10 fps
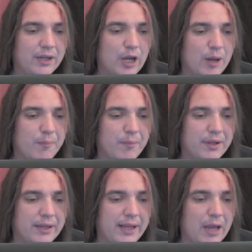
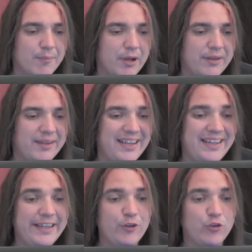
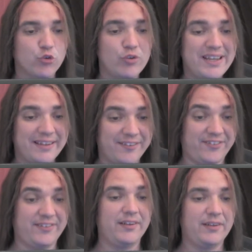Camantini, Greece.